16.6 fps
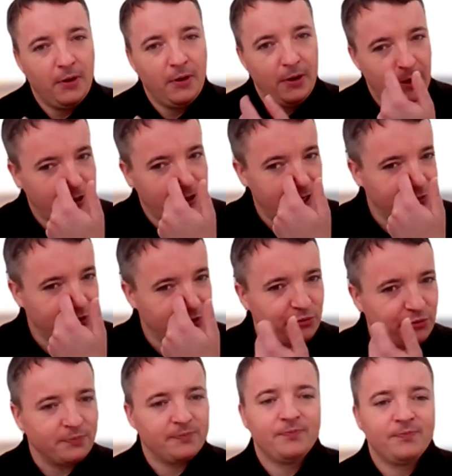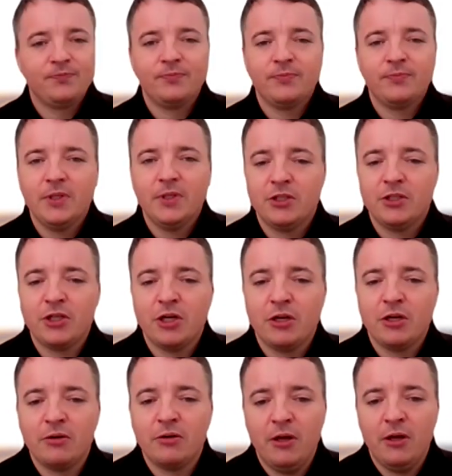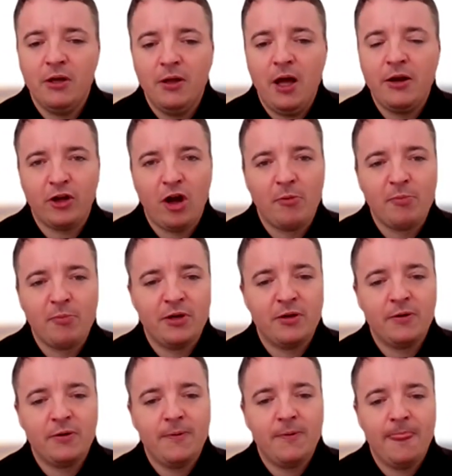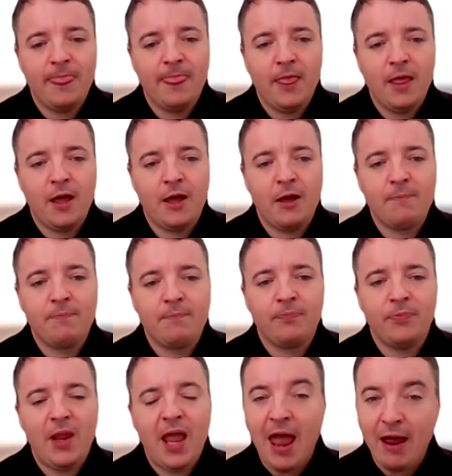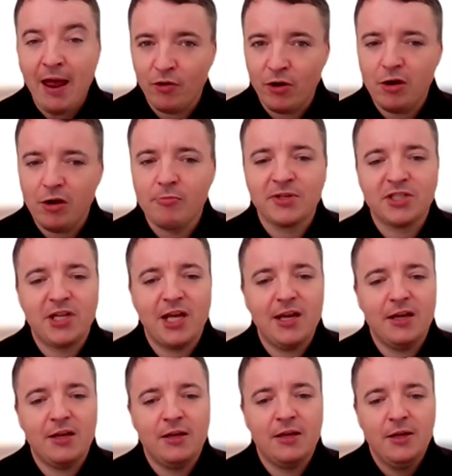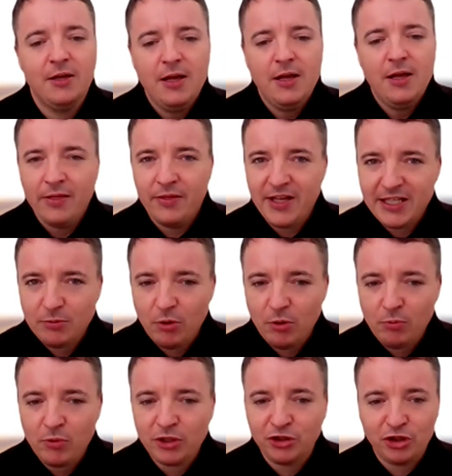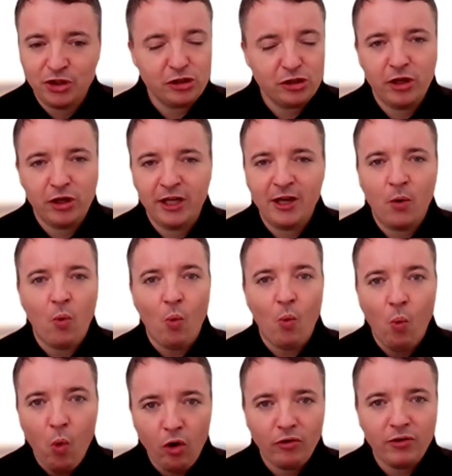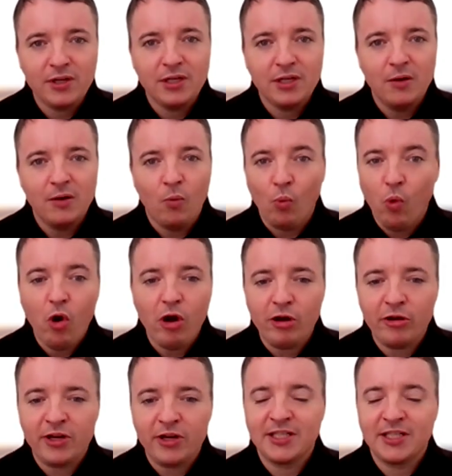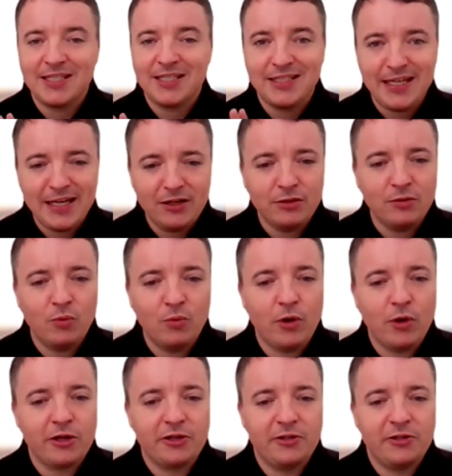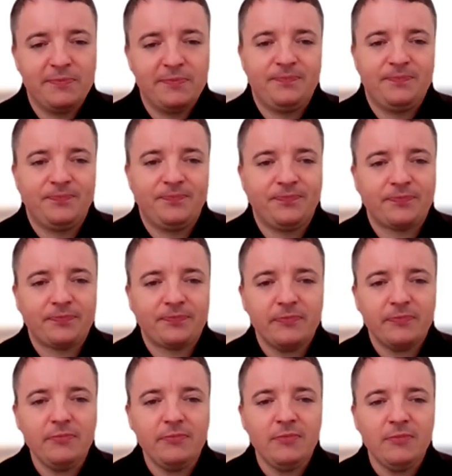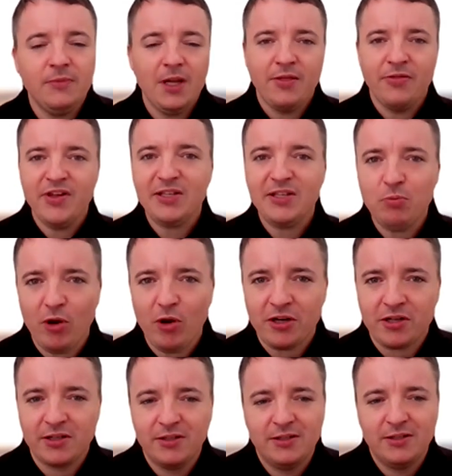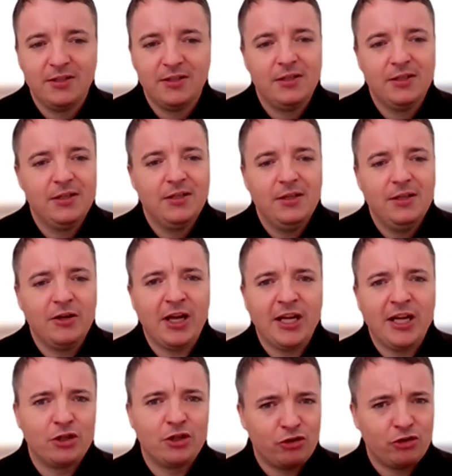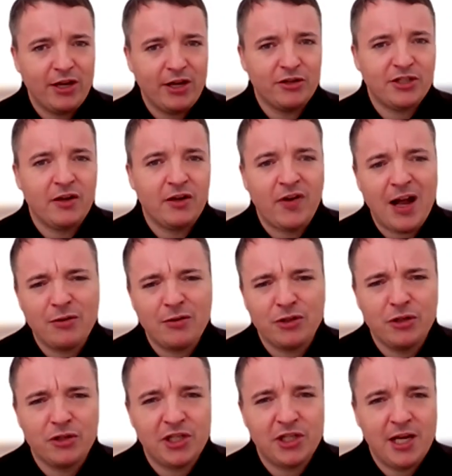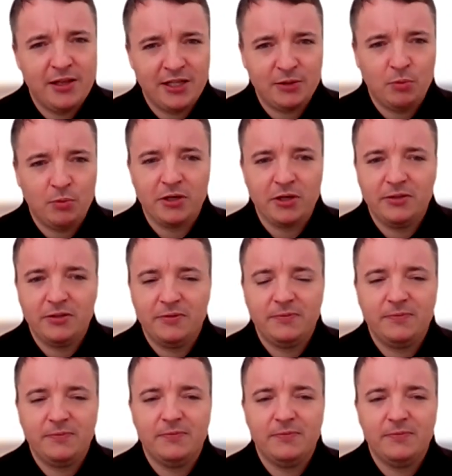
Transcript: Okay, number 2. So another common error or mistake. This one, we're just looking at one word. It's a single word. This word. Okay, try yourself. How do you say this word?